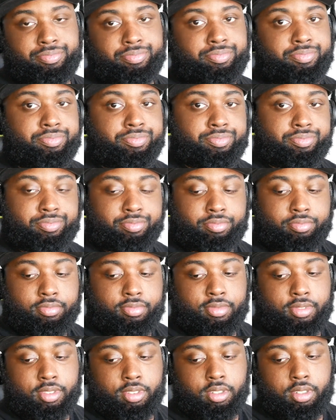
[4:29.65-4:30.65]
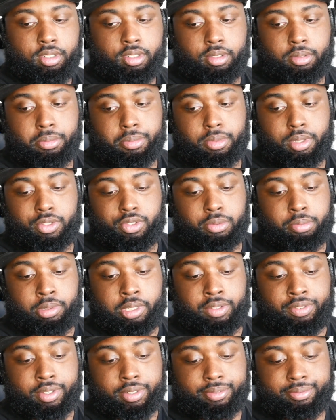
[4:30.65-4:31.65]
Well, if you
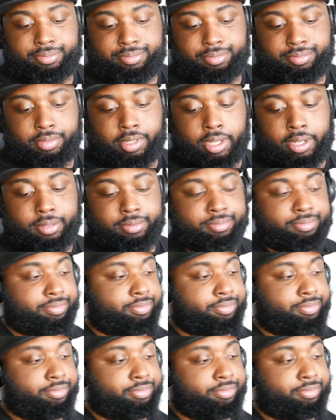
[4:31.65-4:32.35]
believe it, yeah.